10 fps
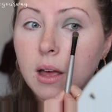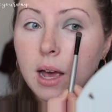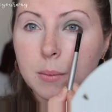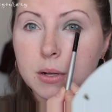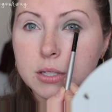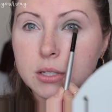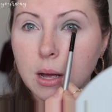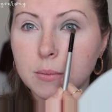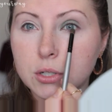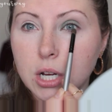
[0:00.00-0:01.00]
Then I'm gonna
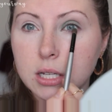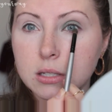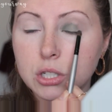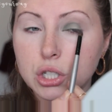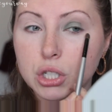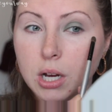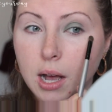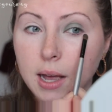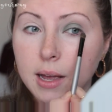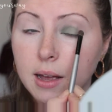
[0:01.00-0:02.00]
stop just
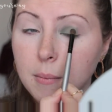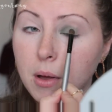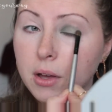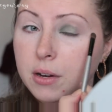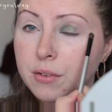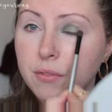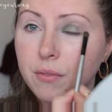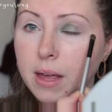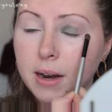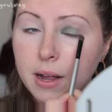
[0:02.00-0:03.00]
shy. I'm not gonna
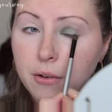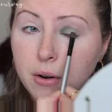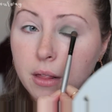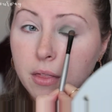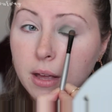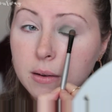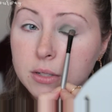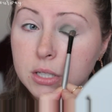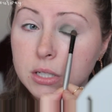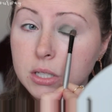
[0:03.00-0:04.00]
fade it out or anything. I'm
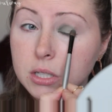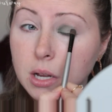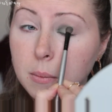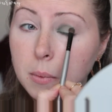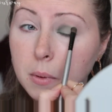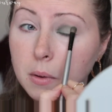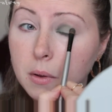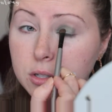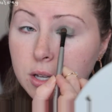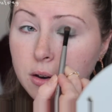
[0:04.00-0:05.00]
just gonna stop.
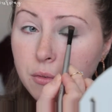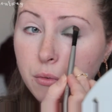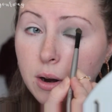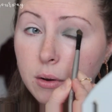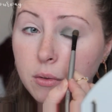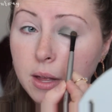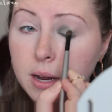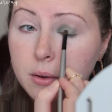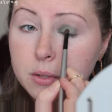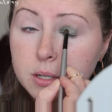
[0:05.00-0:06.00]
Just kind of round that
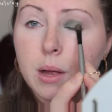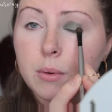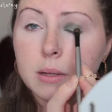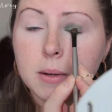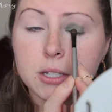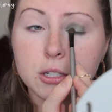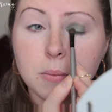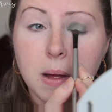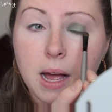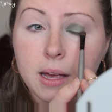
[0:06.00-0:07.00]
out. And really make sure to
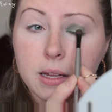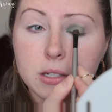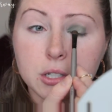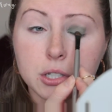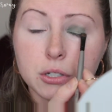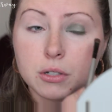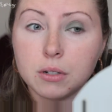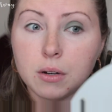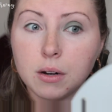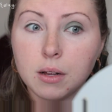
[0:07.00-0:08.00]
pack it into
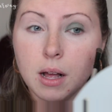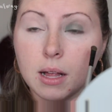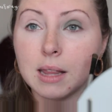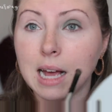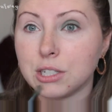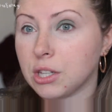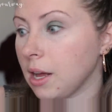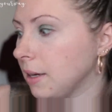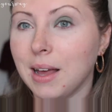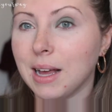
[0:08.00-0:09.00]
your lash line.